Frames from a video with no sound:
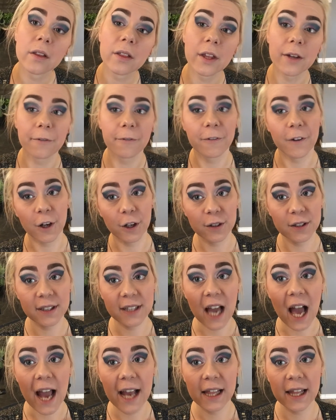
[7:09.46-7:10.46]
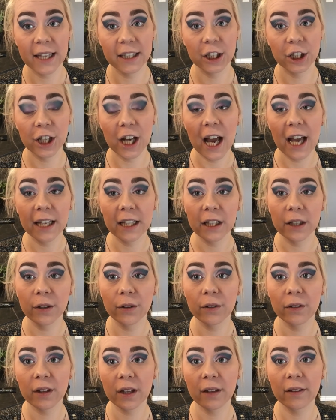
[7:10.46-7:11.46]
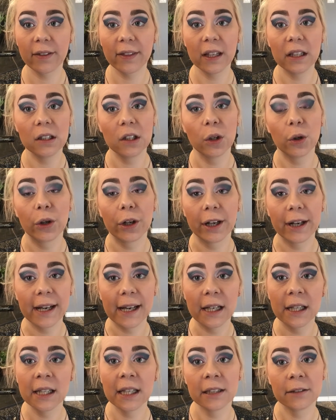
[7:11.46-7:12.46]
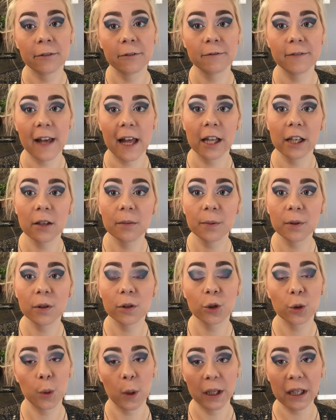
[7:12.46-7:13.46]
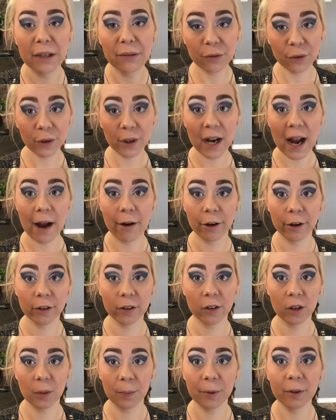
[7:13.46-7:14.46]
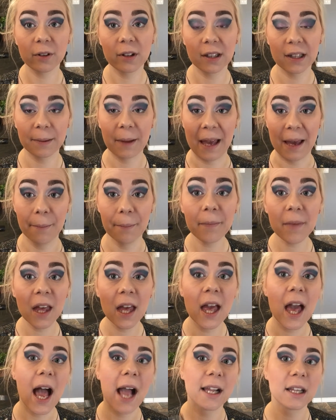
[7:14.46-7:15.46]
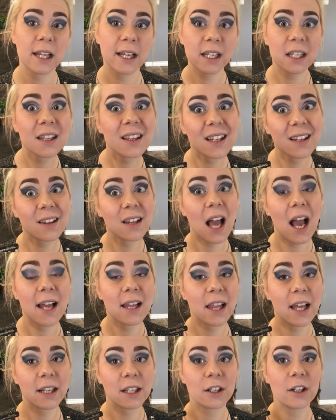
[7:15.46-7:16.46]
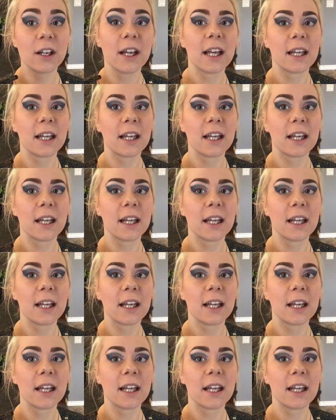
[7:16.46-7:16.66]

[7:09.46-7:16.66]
The first eyeliner I use is the Loreal Infallible 24-Hour Super Slim. I like this eyeliner.